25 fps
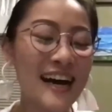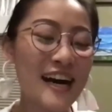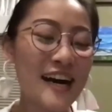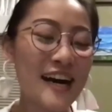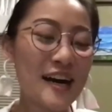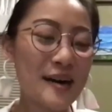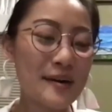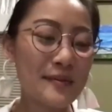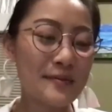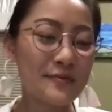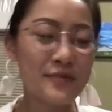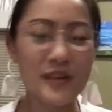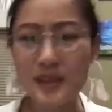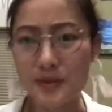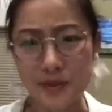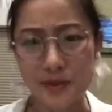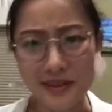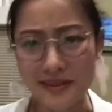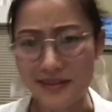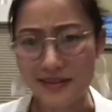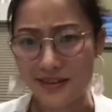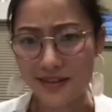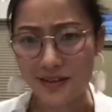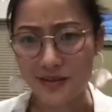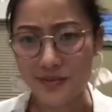Facebook is
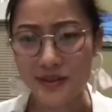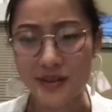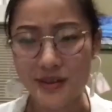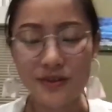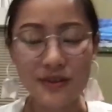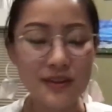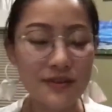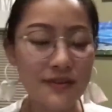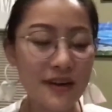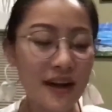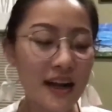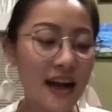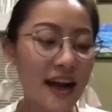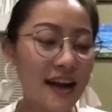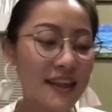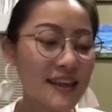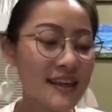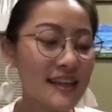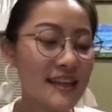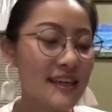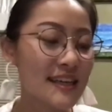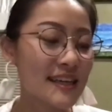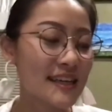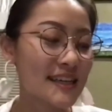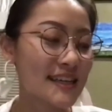another big one, right? I
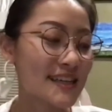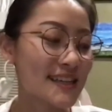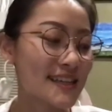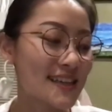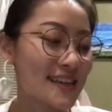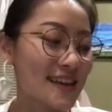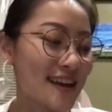think it,